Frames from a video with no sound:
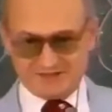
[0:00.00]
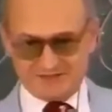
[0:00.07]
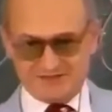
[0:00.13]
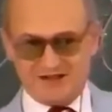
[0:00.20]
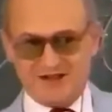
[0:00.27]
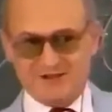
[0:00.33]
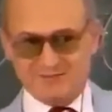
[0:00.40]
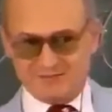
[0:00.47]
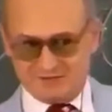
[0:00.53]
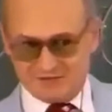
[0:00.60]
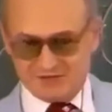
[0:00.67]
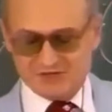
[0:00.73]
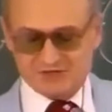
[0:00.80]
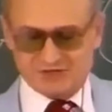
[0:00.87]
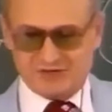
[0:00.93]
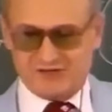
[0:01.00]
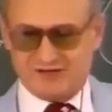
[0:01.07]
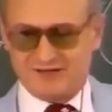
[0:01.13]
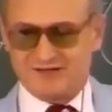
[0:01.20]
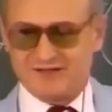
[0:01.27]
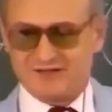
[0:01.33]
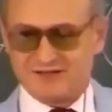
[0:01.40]
at that time,
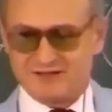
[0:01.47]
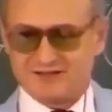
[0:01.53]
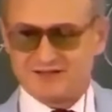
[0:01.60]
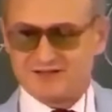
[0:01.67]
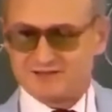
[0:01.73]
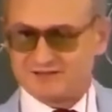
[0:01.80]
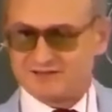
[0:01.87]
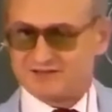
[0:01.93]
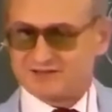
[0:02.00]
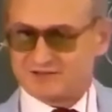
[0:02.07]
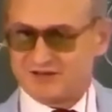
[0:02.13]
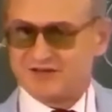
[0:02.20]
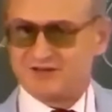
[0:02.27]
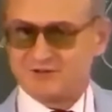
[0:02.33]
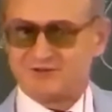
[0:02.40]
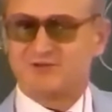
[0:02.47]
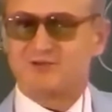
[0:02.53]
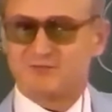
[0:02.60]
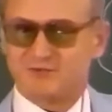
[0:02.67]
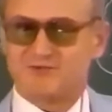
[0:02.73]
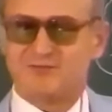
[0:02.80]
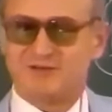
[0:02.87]
initially, the trade
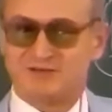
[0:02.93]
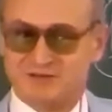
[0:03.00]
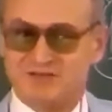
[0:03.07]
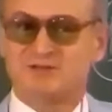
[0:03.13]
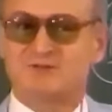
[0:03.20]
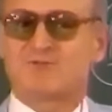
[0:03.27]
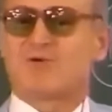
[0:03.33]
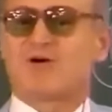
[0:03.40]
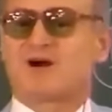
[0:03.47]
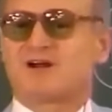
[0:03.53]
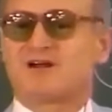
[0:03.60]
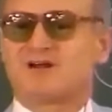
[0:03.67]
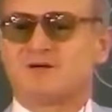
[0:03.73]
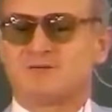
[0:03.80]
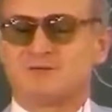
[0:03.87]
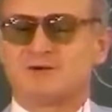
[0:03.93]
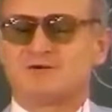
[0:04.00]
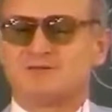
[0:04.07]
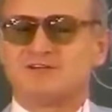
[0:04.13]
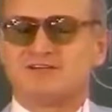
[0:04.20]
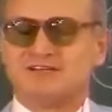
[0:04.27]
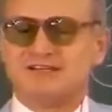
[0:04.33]
union movement did work.
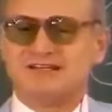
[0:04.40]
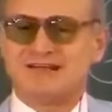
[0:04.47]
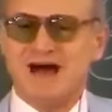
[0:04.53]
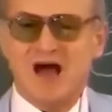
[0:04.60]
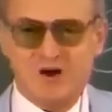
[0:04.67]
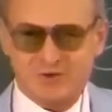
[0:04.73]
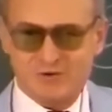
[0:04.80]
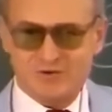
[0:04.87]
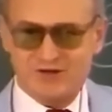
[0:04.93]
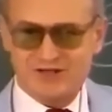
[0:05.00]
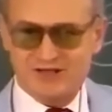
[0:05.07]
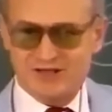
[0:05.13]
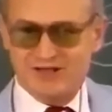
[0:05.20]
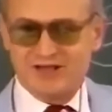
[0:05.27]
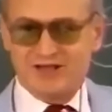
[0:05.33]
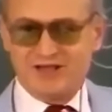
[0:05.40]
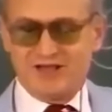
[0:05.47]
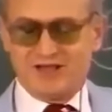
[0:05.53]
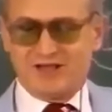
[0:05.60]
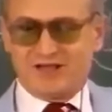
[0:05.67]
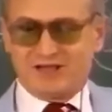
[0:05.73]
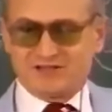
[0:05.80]
What we see now
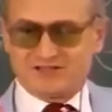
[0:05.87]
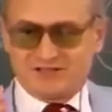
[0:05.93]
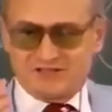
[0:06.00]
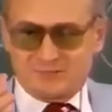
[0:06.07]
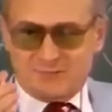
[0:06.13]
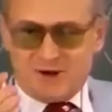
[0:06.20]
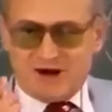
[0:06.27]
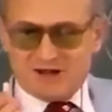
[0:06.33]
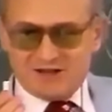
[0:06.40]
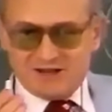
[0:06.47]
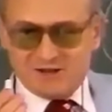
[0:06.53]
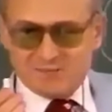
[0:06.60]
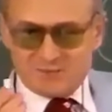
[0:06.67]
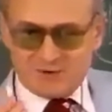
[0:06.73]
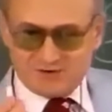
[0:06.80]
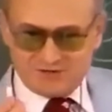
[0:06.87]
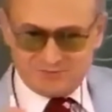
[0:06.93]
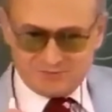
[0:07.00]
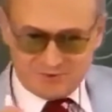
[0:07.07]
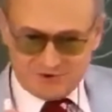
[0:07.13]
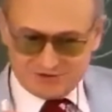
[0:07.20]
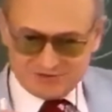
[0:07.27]
is that the bargaining
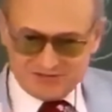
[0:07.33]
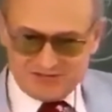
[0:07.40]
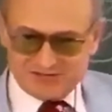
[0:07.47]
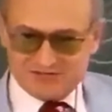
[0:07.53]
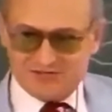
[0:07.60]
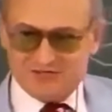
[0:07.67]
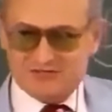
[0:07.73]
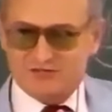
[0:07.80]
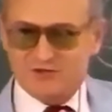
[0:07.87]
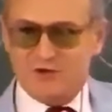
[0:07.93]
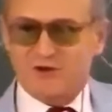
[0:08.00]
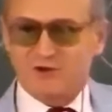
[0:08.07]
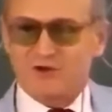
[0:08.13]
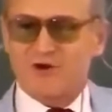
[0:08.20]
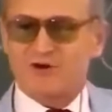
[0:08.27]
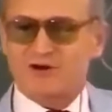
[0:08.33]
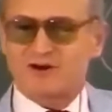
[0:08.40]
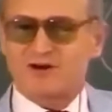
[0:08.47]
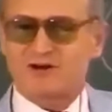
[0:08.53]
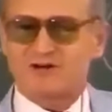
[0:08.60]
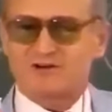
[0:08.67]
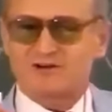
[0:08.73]
process is no
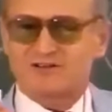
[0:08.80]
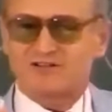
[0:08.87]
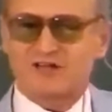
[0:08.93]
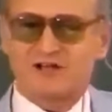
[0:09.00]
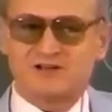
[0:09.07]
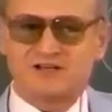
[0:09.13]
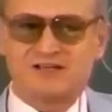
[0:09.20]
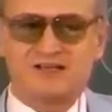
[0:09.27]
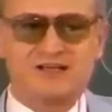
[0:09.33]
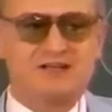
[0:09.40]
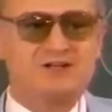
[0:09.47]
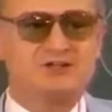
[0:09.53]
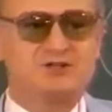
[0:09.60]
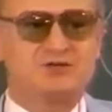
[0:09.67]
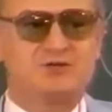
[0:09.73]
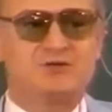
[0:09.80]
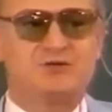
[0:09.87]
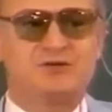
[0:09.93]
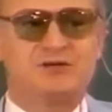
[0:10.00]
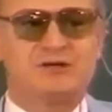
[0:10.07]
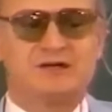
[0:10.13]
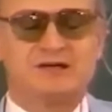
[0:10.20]
longer resulting in
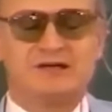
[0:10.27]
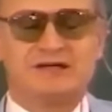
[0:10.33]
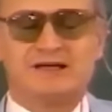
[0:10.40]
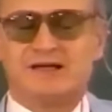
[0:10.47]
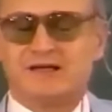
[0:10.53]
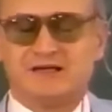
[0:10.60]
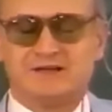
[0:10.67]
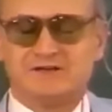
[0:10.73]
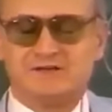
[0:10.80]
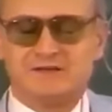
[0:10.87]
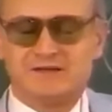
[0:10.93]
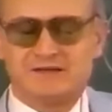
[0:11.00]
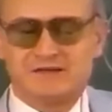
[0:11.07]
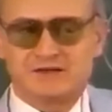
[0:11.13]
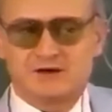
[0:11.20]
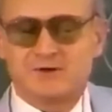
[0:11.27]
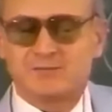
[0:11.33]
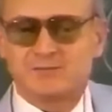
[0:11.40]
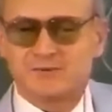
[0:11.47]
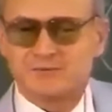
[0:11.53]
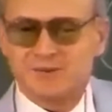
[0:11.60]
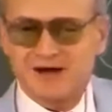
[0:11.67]
the
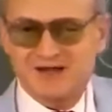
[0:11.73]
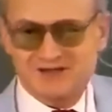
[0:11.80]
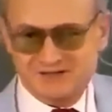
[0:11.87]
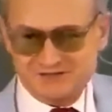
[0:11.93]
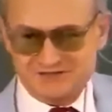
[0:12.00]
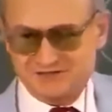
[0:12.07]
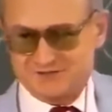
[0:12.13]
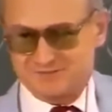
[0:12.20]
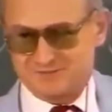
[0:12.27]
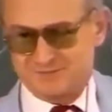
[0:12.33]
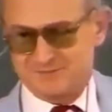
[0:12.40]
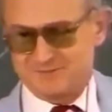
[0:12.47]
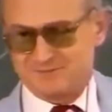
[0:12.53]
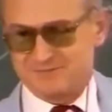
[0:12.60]
compromise,